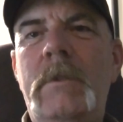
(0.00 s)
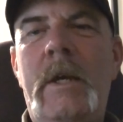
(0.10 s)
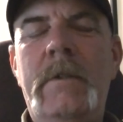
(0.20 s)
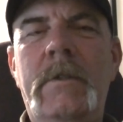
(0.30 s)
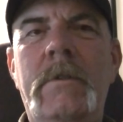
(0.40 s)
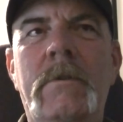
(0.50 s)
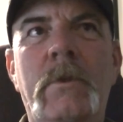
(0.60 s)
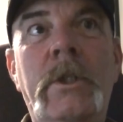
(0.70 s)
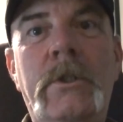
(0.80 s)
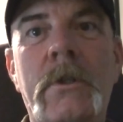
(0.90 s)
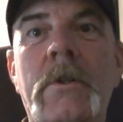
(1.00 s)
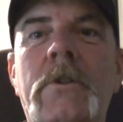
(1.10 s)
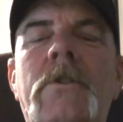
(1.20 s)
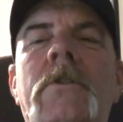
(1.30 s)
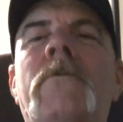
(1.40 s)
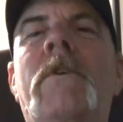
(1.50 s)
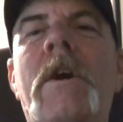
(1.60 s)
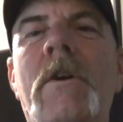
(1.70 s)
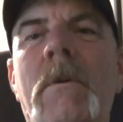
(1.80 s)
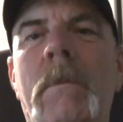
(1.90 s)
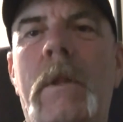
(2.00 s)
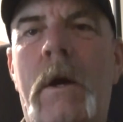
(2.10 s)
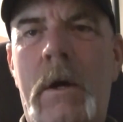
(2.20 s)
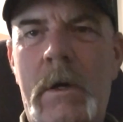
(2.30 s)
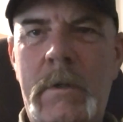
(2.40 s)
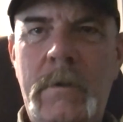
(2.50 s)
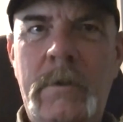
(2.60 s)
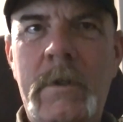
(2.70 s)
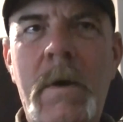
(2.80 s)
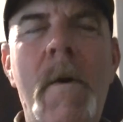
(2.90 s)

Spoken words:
hasn't researched firearm laws